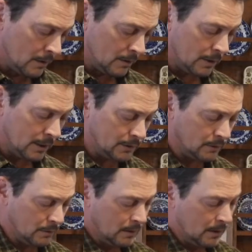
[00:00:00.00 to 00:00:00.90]
Okay,
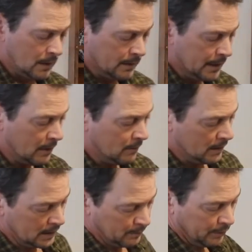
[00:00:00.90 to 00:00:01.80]
so now
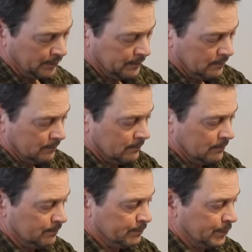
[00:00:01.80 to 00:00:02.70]
I'm going to pull
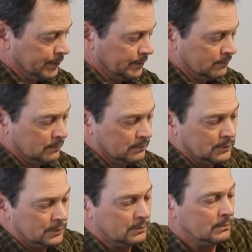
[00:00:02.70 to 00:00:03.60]
the
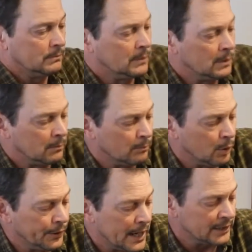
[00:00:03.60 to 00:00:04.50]

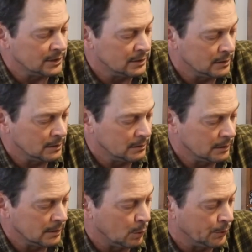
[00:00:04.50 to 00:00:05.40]
bolt action,
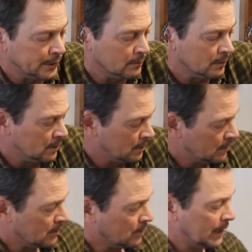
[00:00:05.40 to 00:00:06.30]
the bolt out.
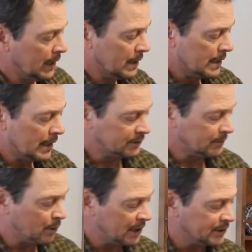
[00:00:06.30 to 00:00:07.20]
Okay, now it's
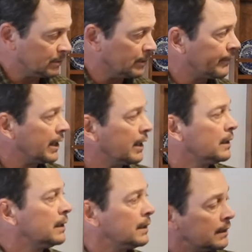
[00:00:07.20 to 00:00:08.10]
impossible to fire.